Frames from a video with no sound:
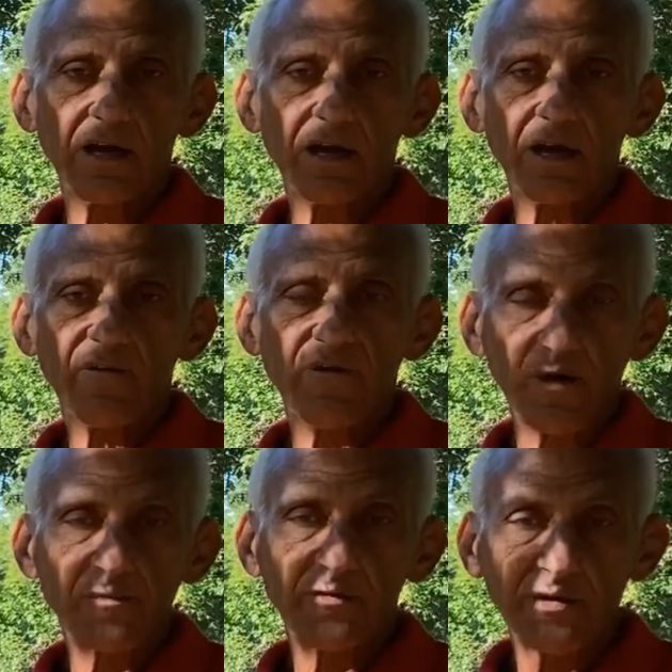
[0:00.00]
from
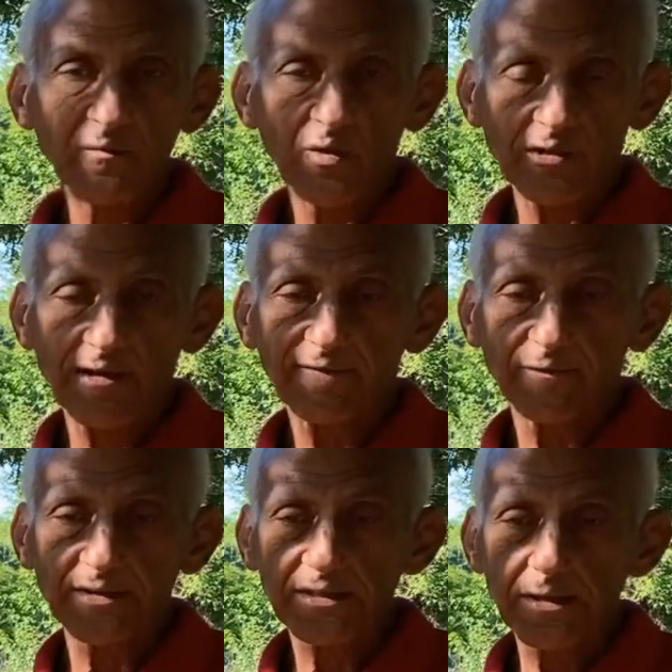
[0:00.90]
the reboiler
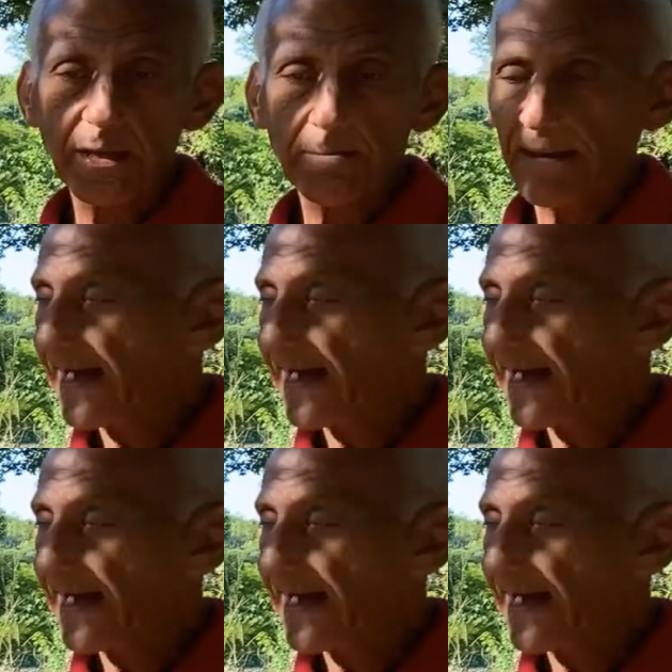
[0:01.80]
effluent back